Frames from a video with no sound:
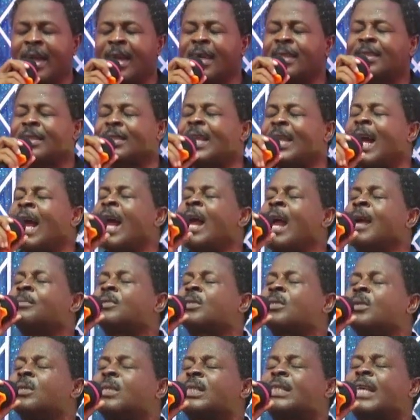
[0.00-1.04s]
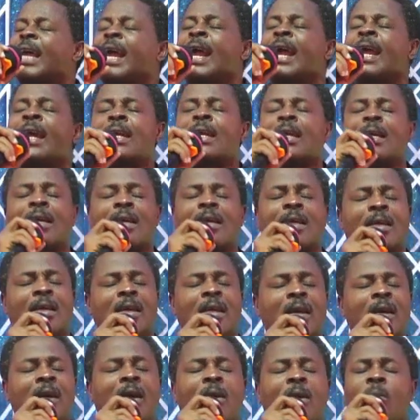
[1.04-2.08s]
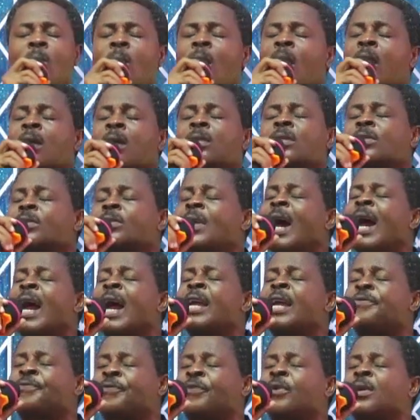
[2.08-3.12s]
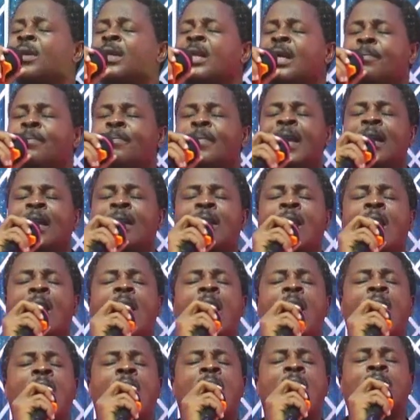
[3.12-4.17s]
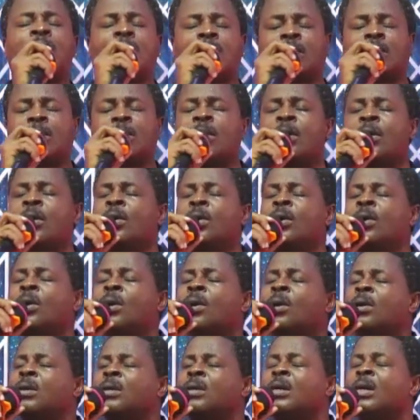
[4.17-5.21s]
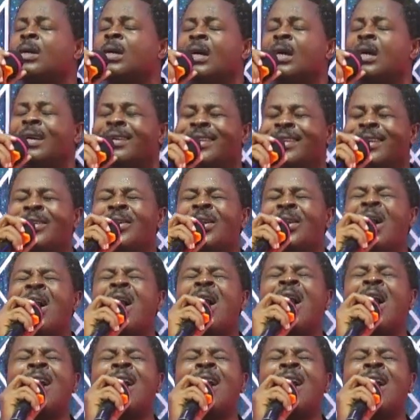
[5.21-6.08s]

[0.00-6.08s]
time to take what rightfully belongs to you. The Lord